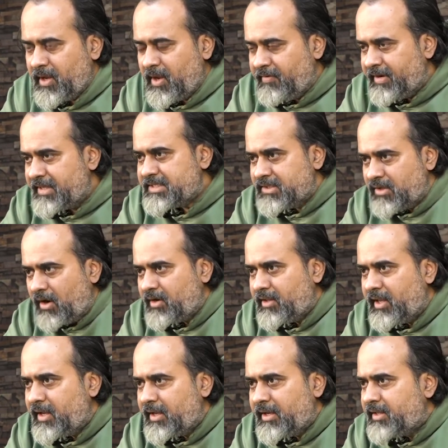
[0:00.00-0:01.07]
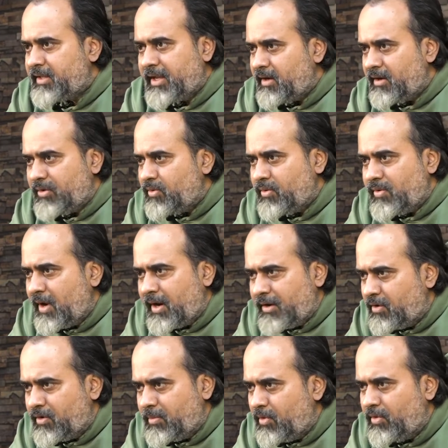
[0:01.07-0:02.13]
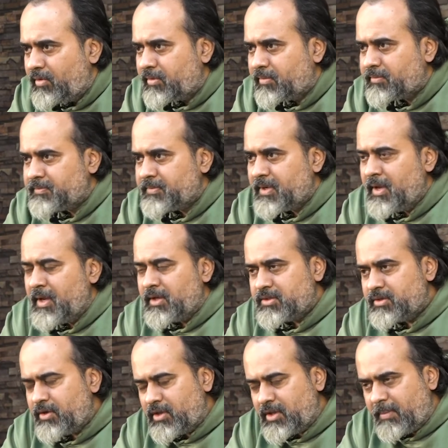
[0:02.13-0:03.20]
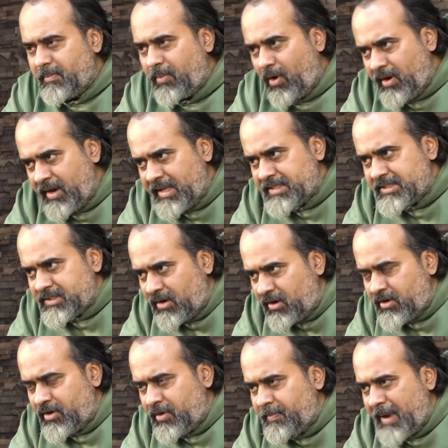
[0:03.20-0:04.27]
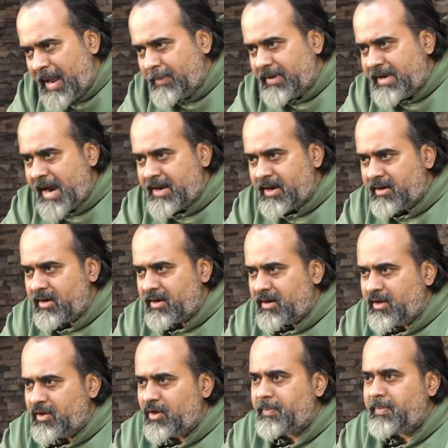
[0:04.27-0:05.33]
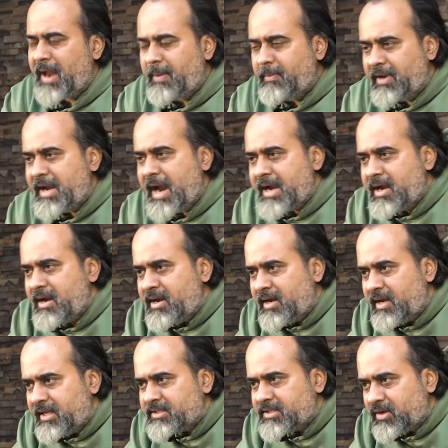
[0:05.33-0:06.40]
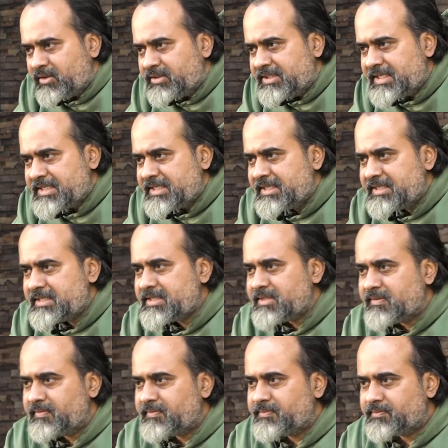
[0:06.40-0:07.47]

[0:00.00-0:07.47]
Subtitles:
if it is not there, then you are no more. So if the body is not your primary identity, your primary identity is consciousness.